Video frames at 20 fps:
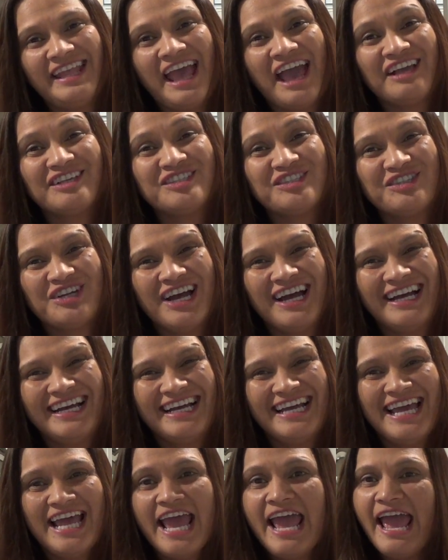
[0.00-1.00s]
extra,
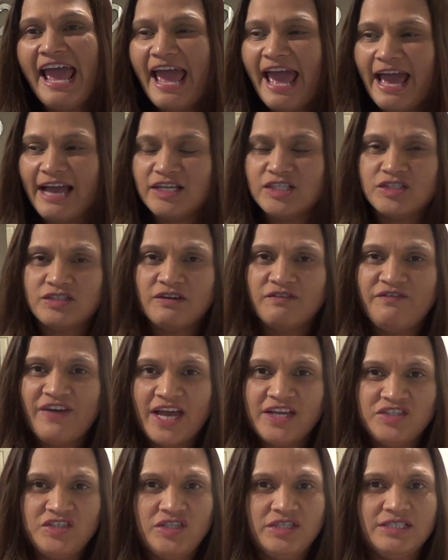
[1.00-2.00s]
extra
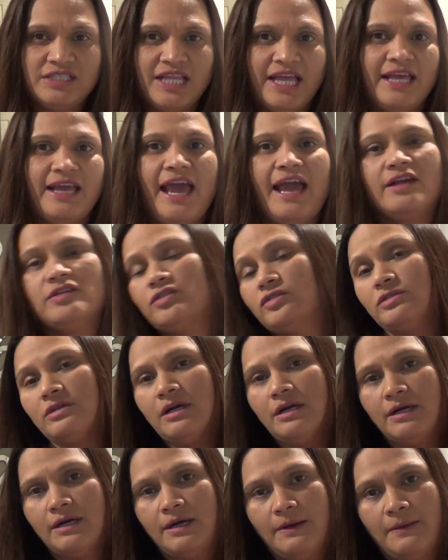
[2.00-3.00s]
veggies, like
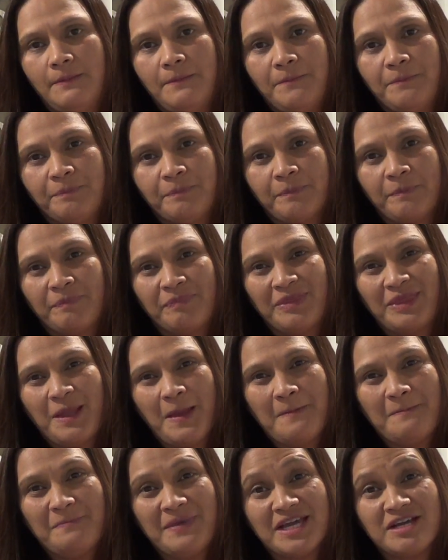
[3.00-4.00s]
extra
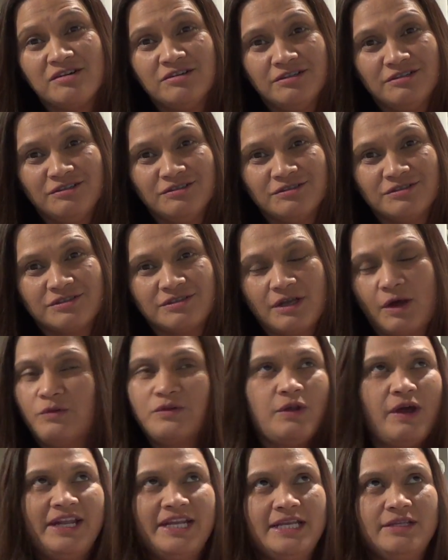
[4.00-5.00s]
pickles. Oh
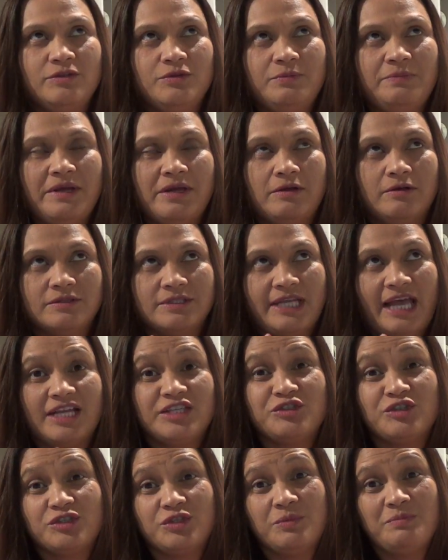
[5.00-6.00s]
no, I didn't do pickles.
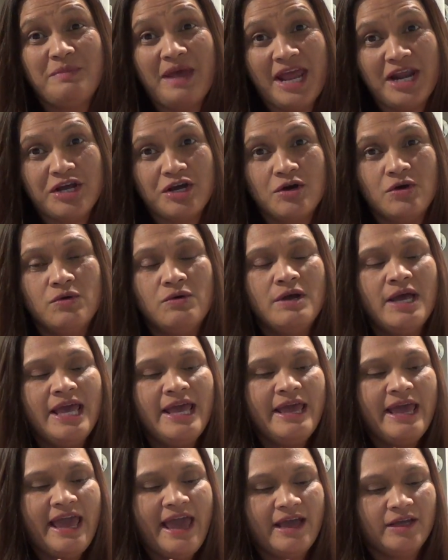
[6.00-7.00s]
Extra tomato,
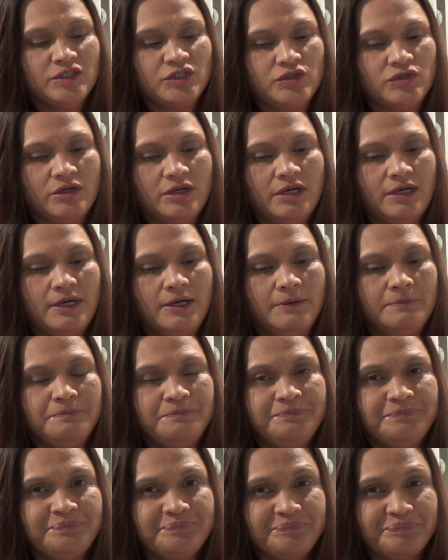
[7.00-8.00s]
extra